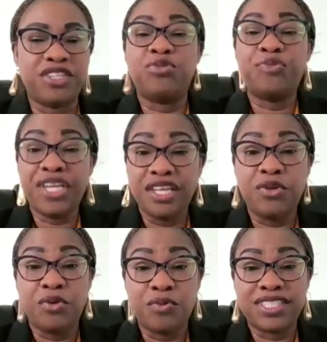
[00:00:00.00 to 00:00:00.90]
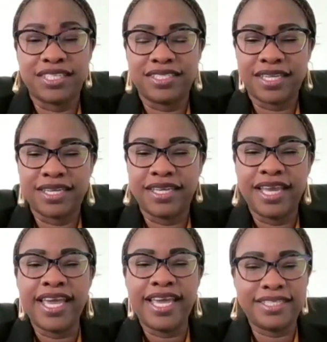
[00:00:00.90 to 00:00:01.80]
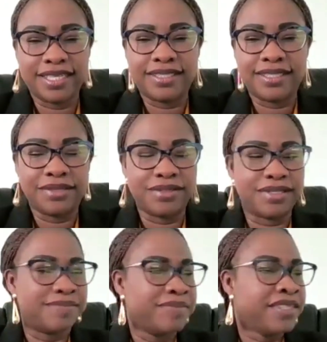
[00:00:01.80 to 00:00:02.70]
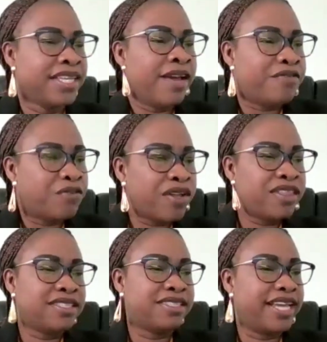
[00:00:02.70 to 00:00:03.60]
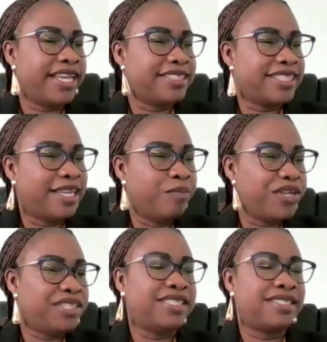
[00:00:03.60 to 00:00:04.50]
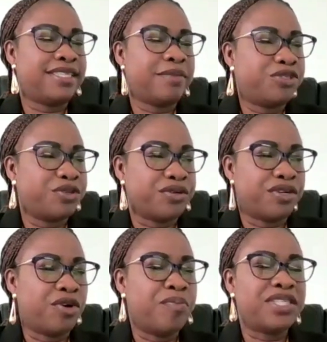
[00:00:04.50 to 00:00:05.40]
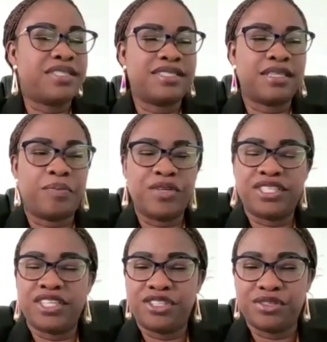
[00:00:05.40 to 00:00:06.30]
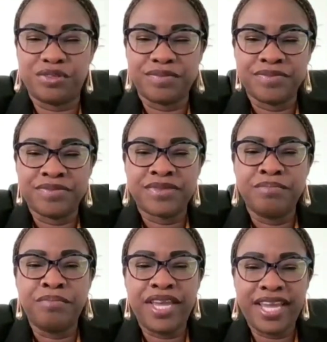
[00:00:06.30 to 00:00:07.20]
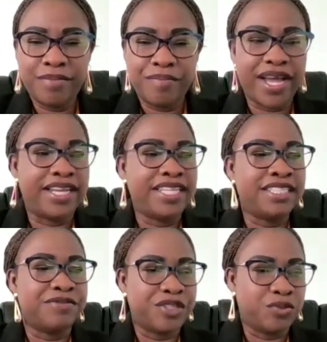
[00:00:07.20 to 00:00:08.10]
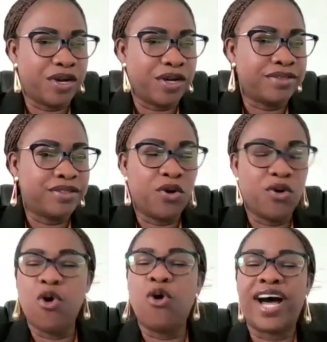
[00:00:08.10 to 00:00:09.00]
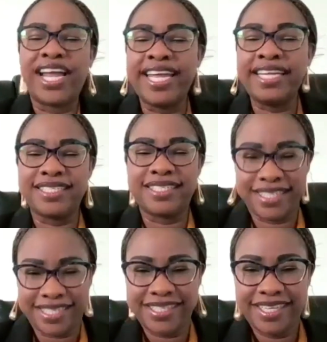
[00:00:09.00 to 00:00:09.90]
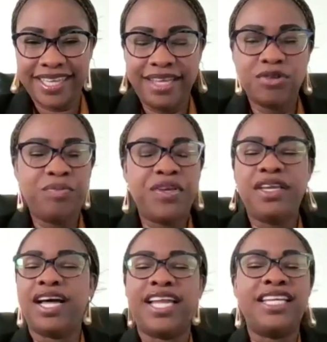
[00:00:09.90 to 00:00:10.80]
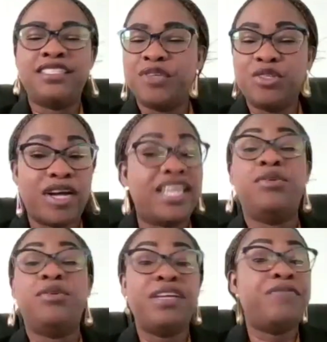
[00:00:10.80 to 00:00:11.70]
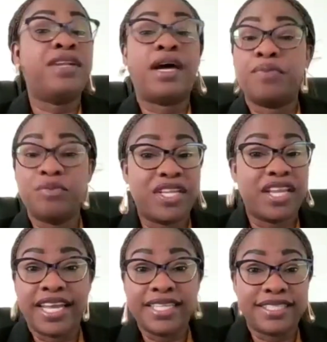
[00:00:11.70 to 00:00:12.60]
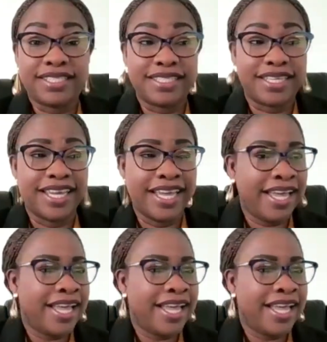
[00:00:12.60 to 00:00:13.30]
They don't really know what exactly it entails. Fraud is the deliberate deception or misinterpretation made by an individual or an entity. It could be an individual. It could even happen with an entity